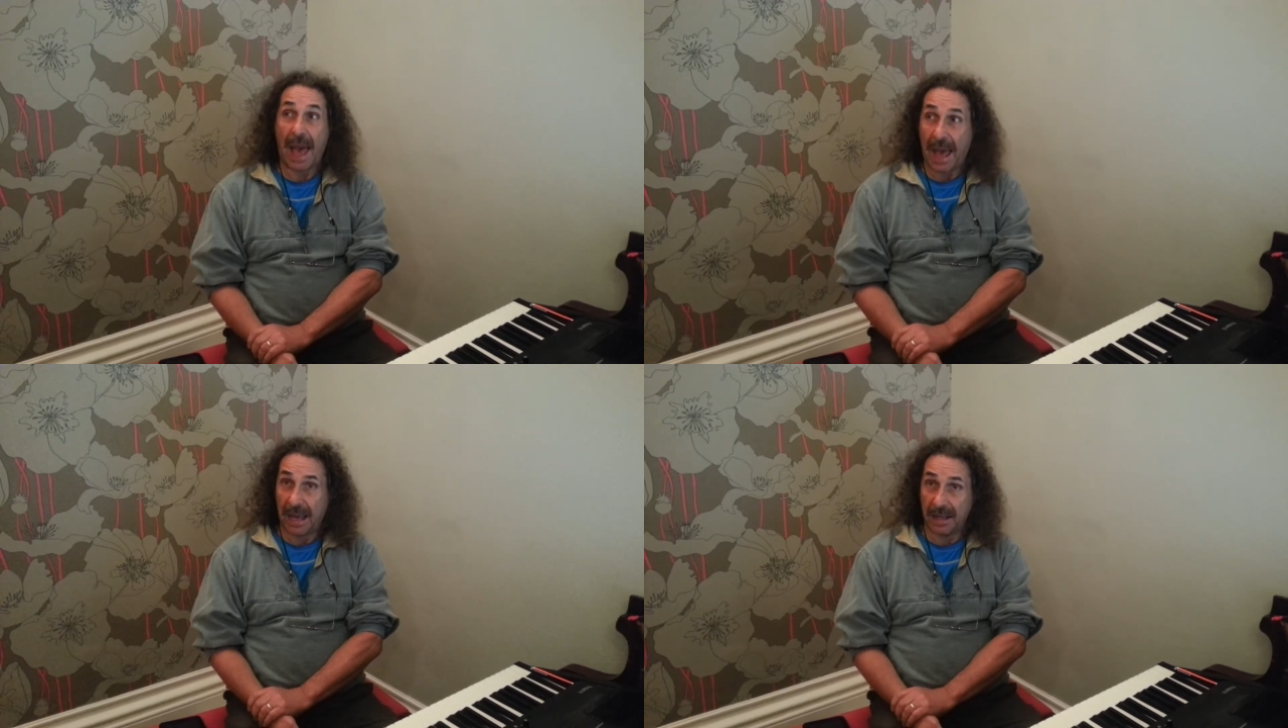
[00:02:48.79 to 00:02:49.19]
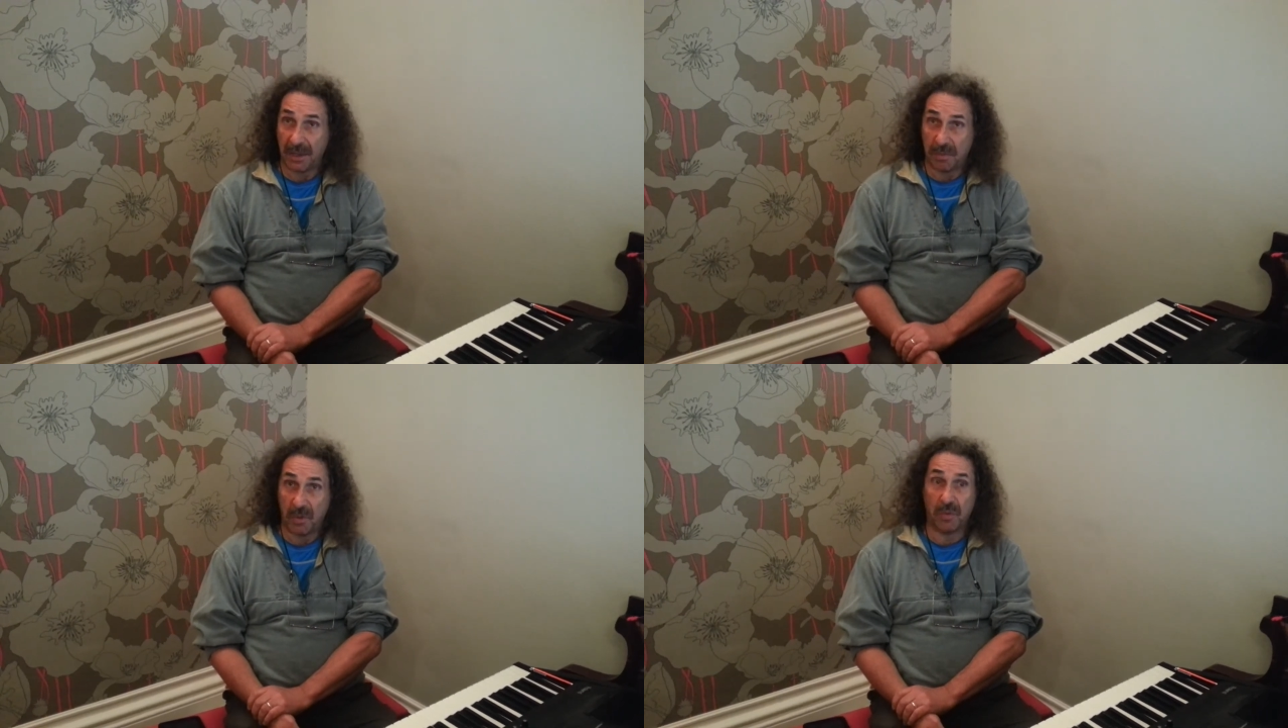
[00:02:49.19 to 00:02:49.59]
and
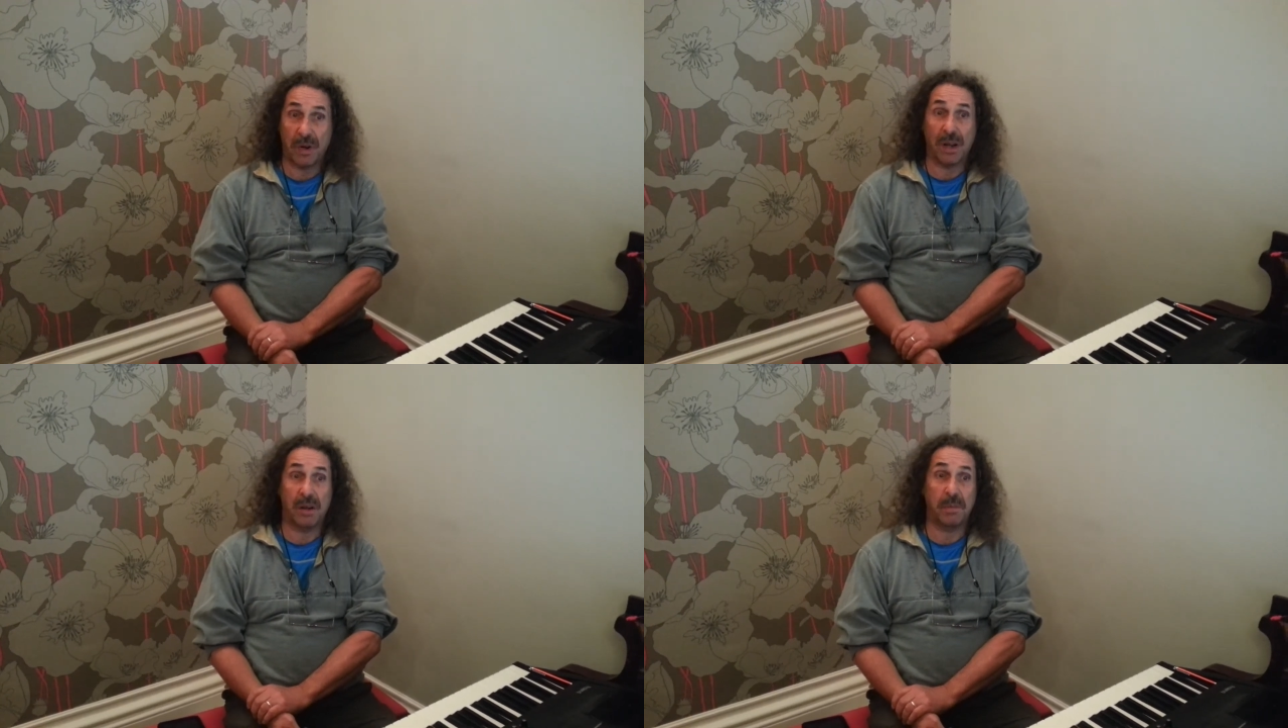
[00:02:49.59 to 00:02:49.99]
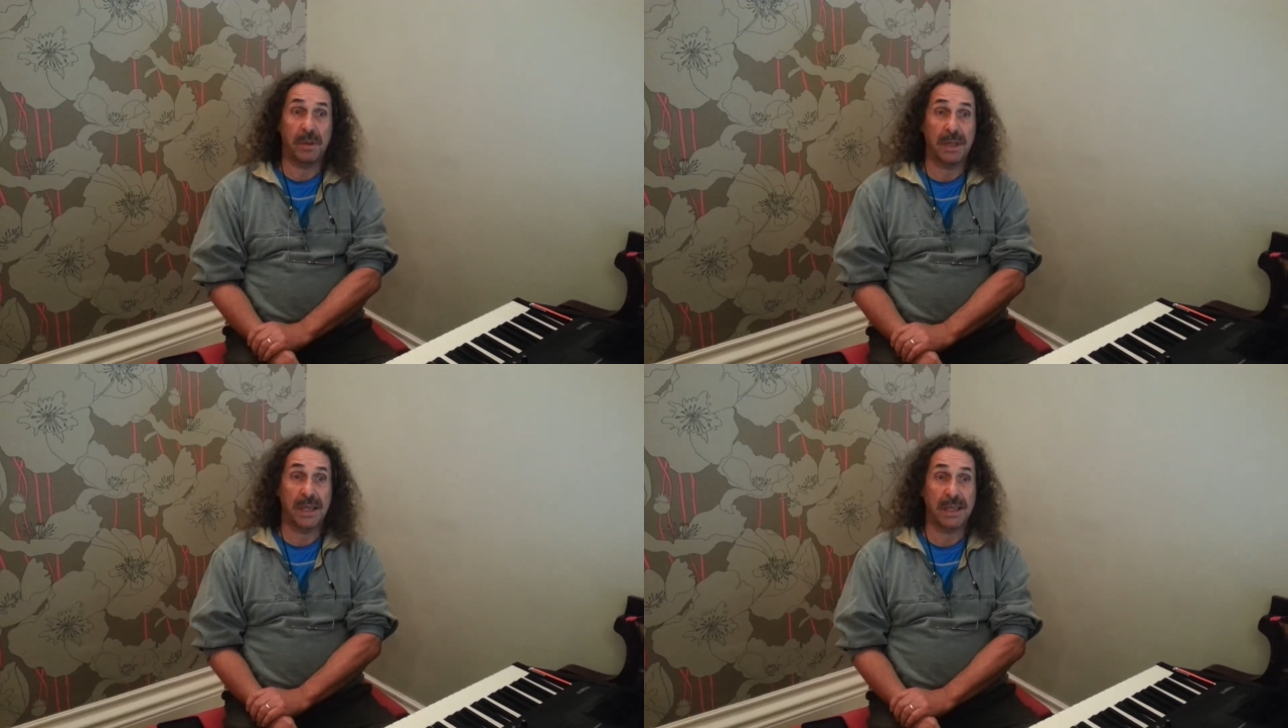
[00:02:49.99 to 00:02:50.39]
more
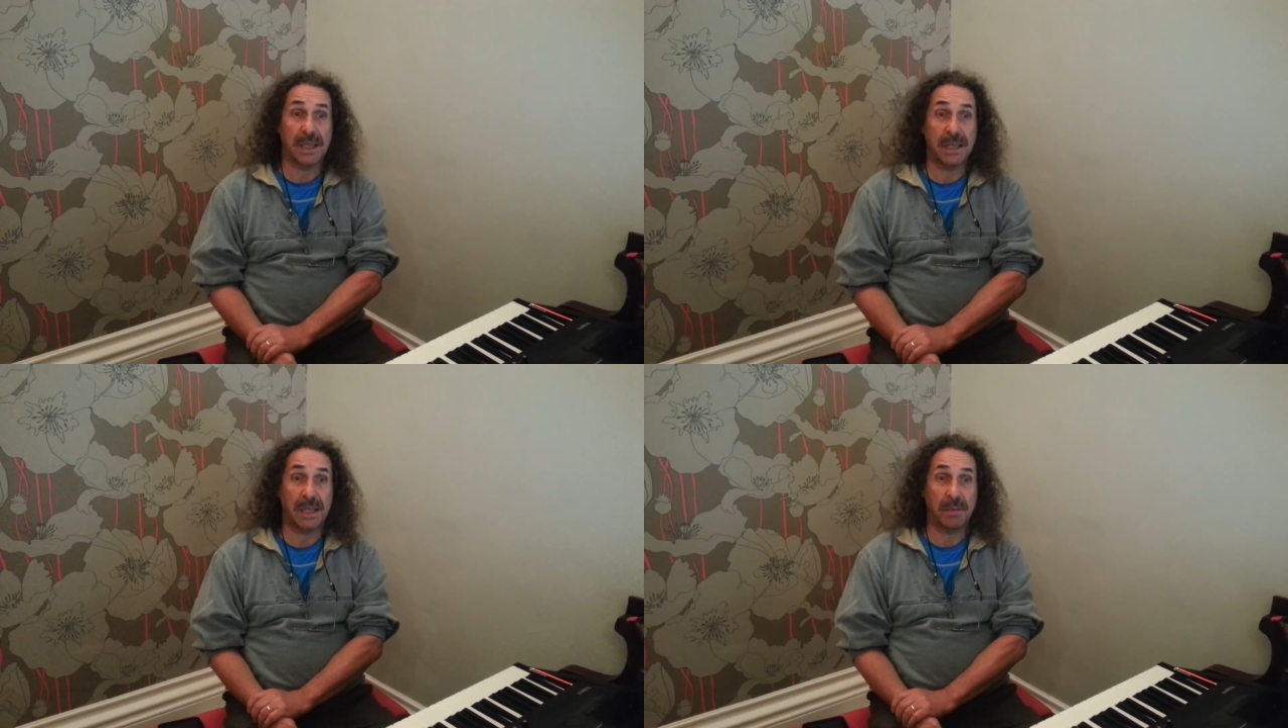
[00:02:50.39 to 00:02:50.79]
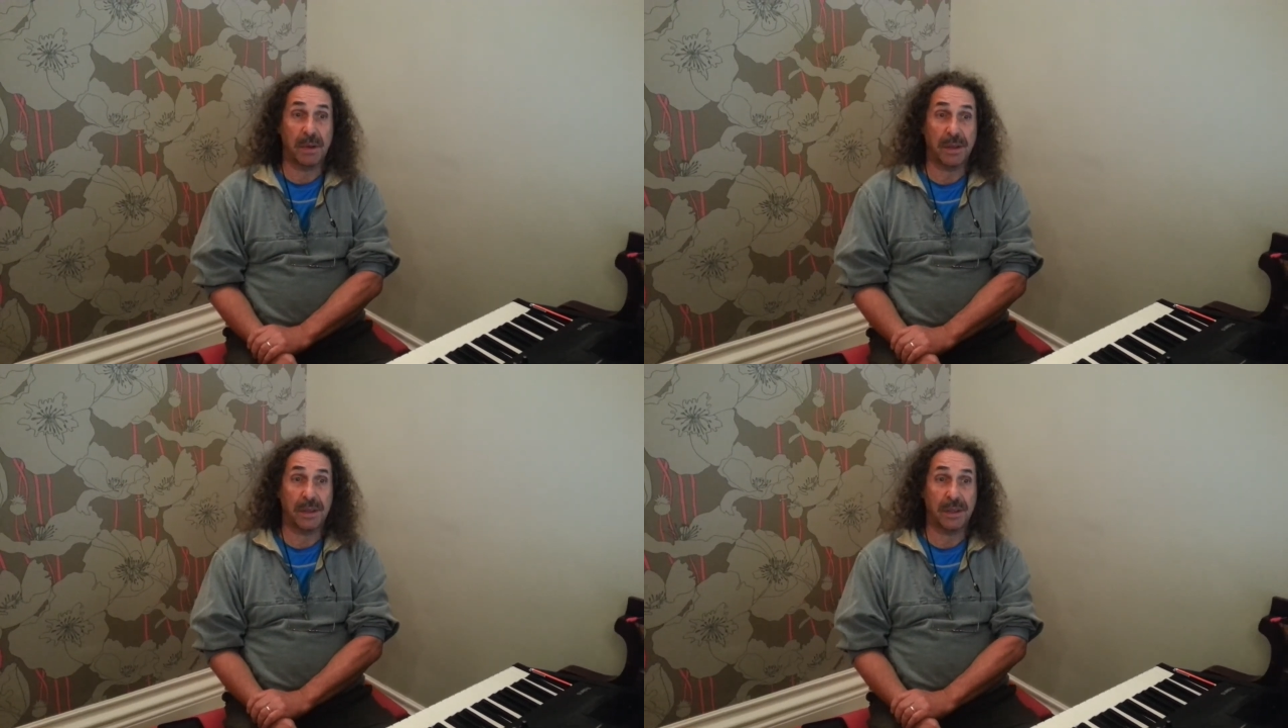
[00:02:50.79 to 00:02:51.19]
reliable than existing
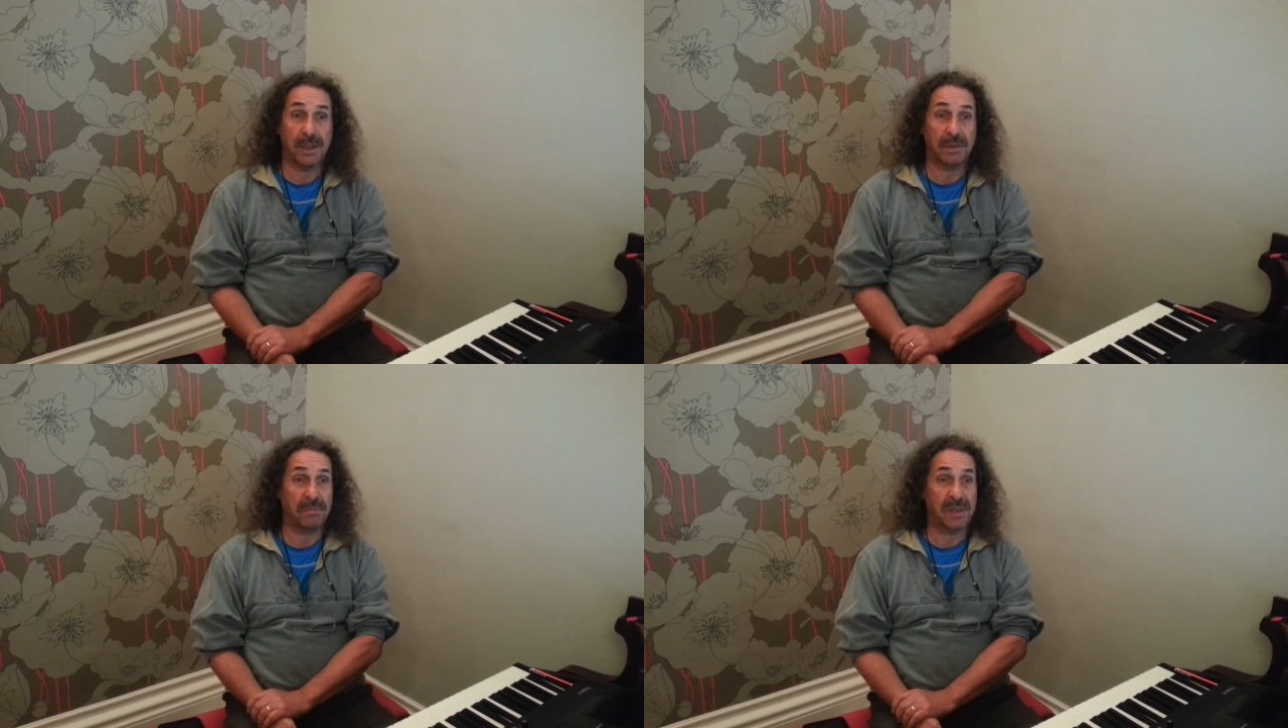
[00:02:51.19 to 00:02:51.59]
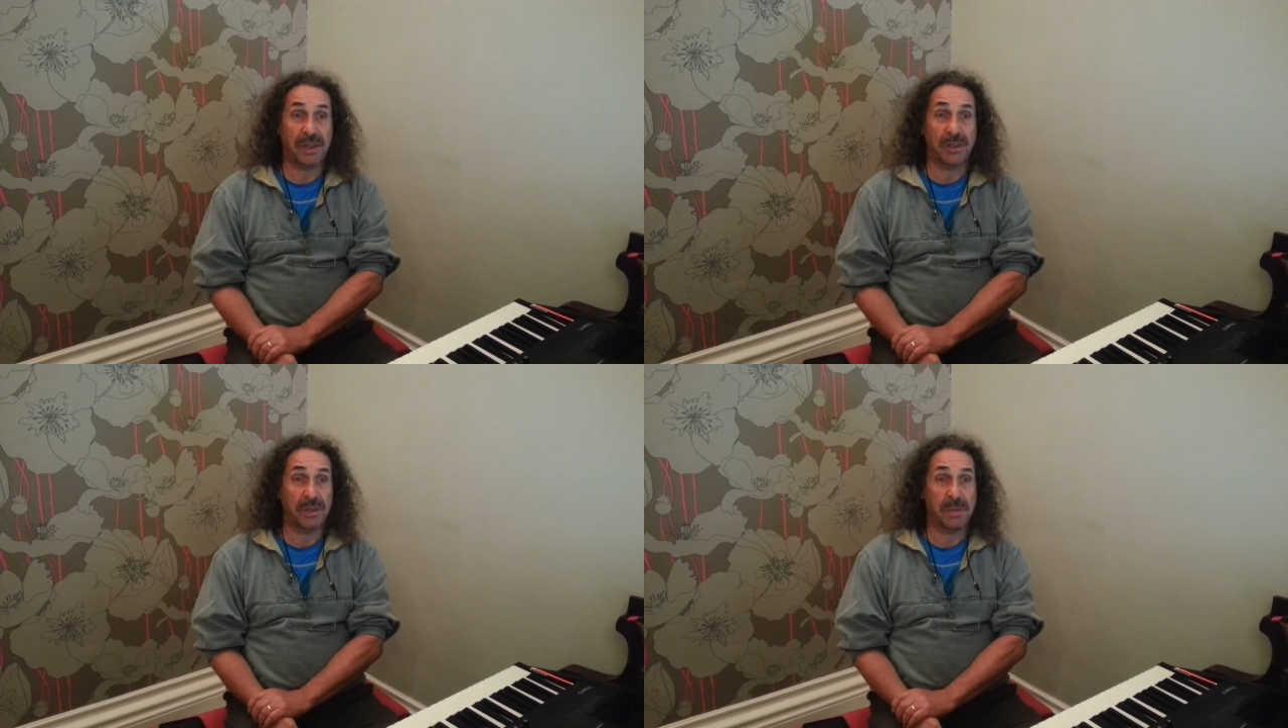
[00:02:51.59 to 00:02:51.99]
methods
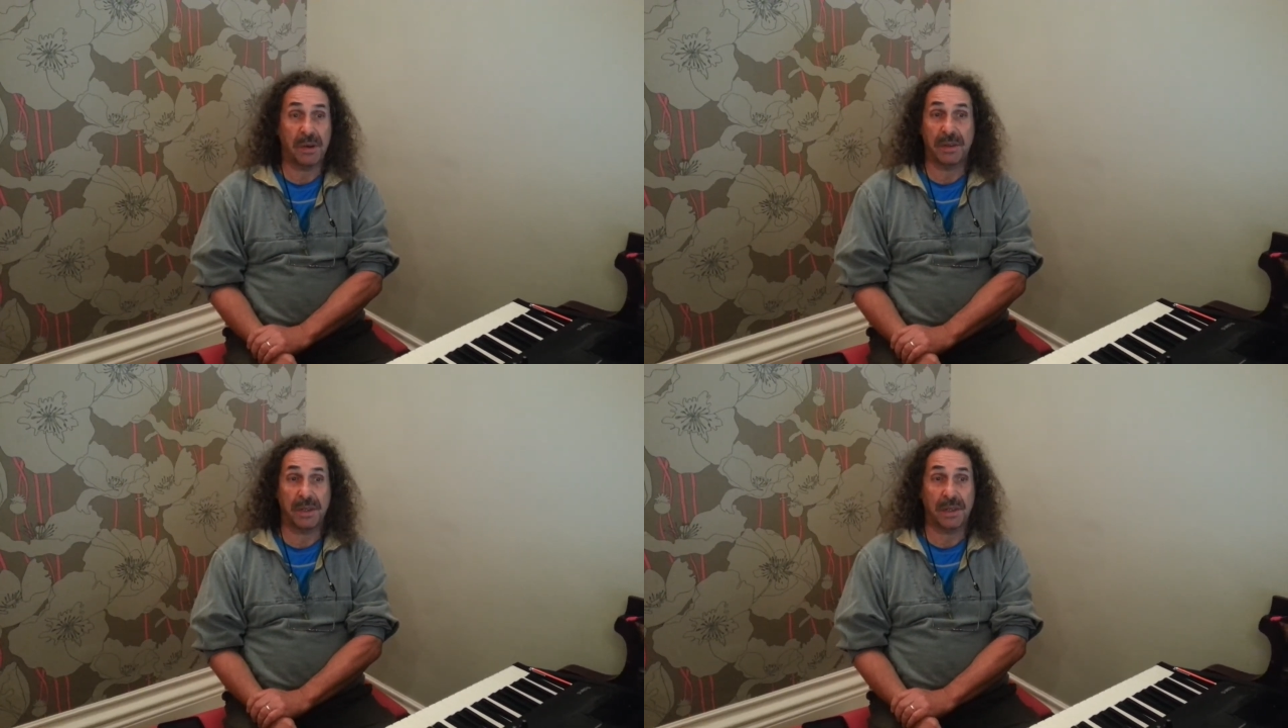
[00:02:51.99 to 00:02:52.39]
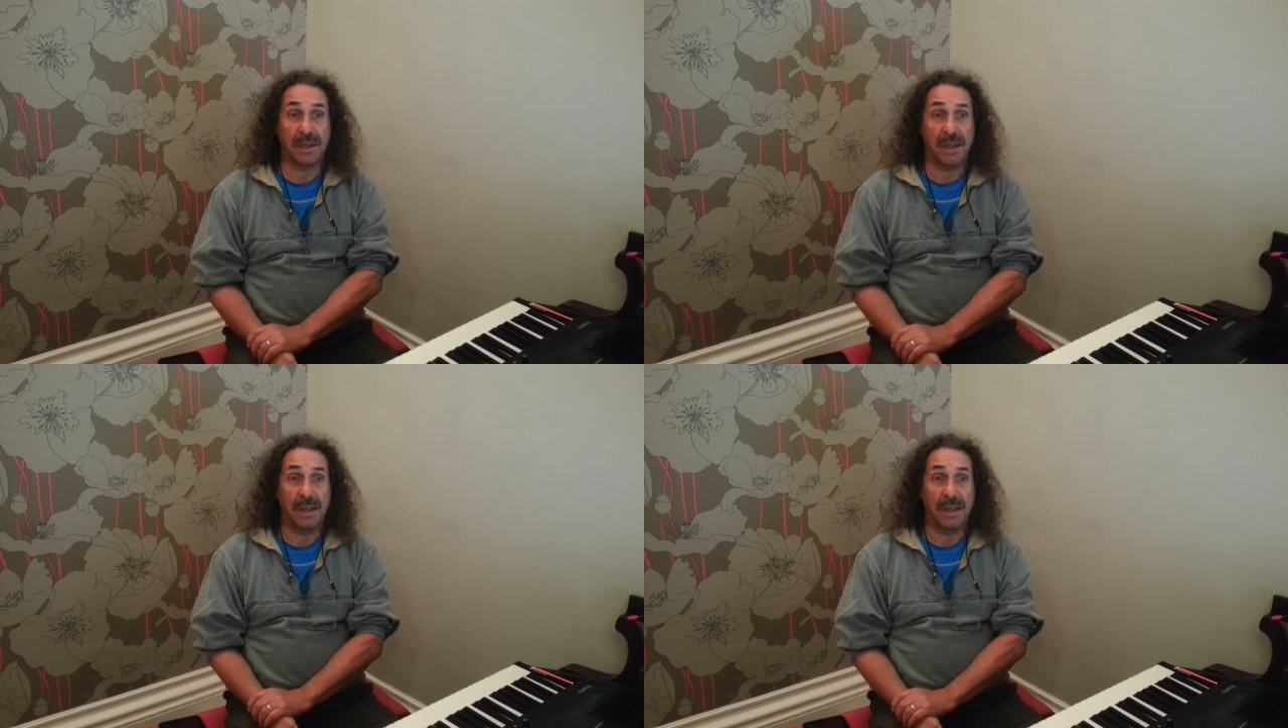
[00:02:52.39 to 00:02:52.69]
such as post.